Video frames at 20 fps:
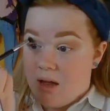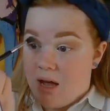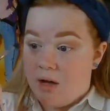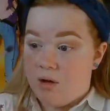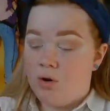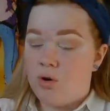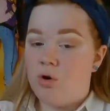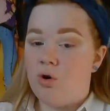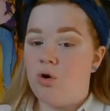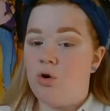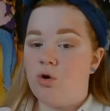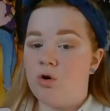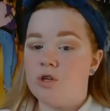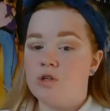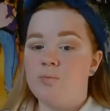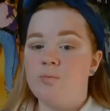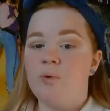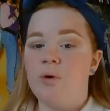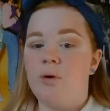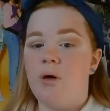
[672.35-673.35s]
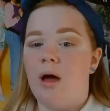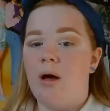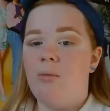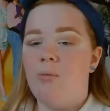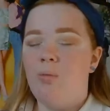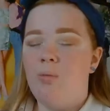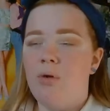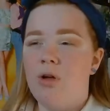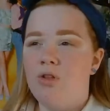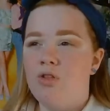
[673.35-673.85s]
I got hooked, but
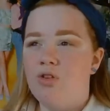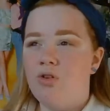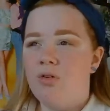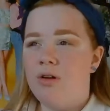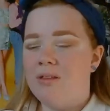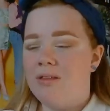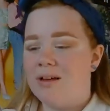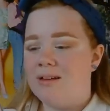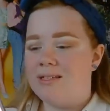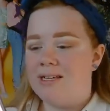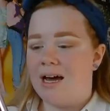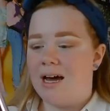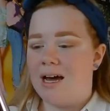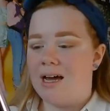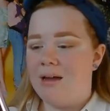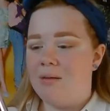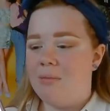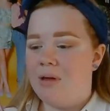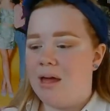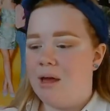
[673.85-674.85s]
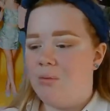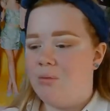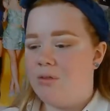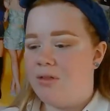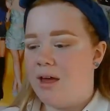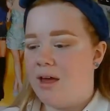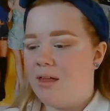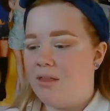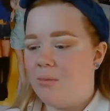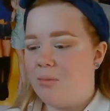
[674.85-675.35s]
during that time, it was
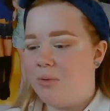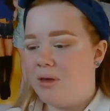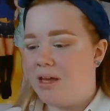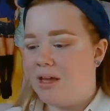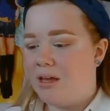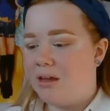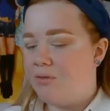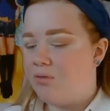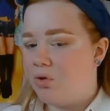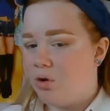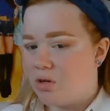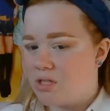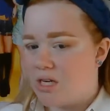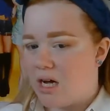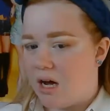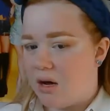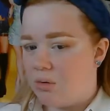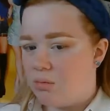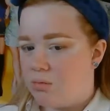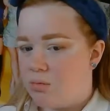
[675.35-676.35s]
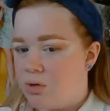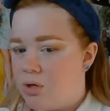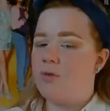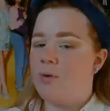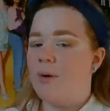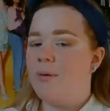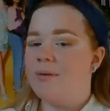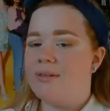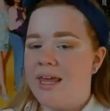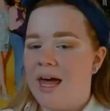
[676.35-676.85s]
like the beginning of lockdown. So
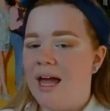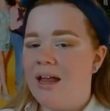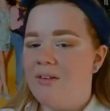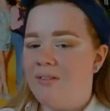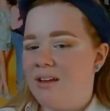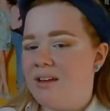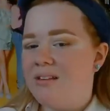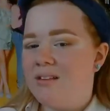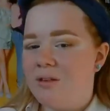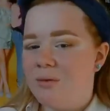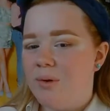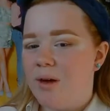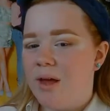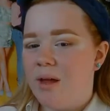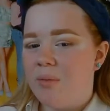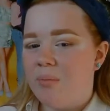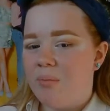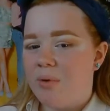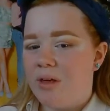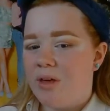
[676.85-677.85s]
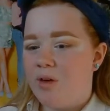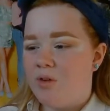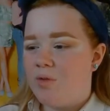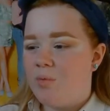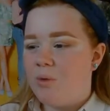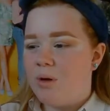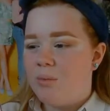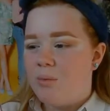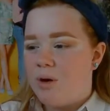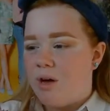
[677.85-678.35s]
I was kind of into it because
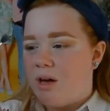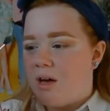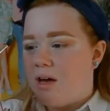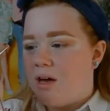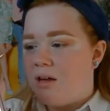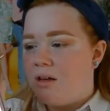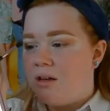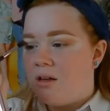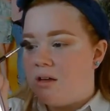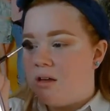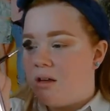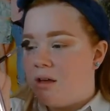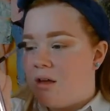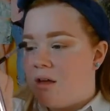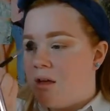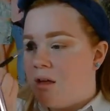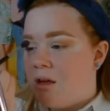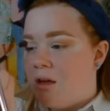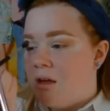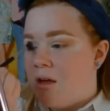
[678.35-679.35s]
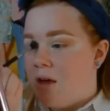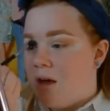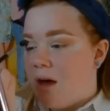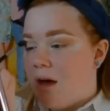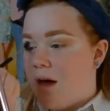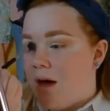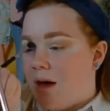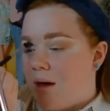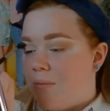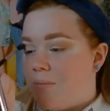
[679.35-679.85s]
we were
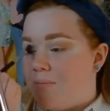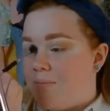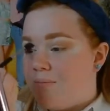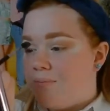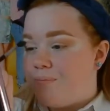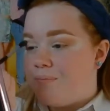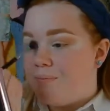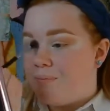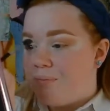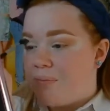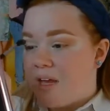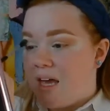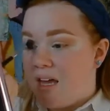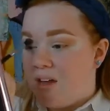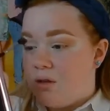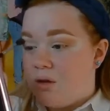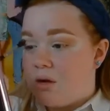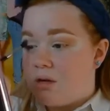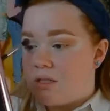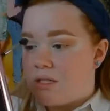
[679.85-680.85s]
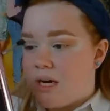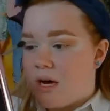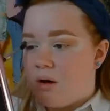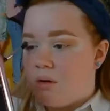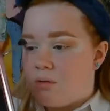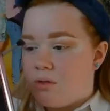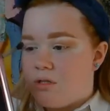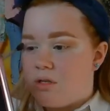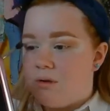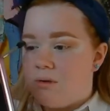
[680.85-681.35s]
in
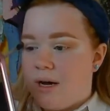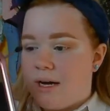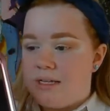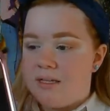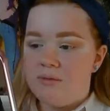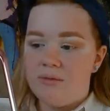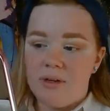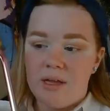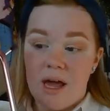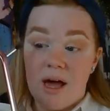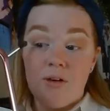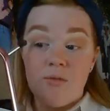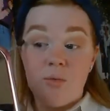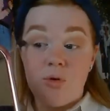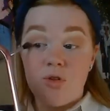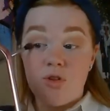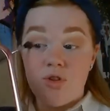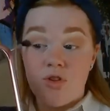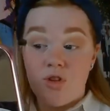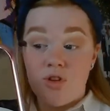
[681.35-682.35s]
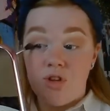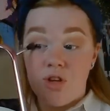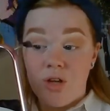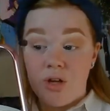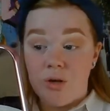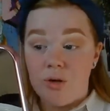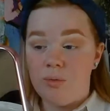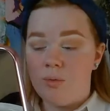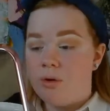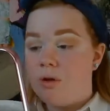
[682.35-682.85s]
lockdown, so I didn't really have much to
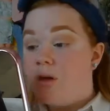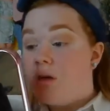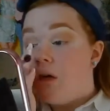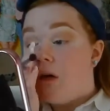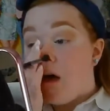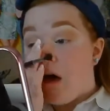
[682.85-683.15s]
do.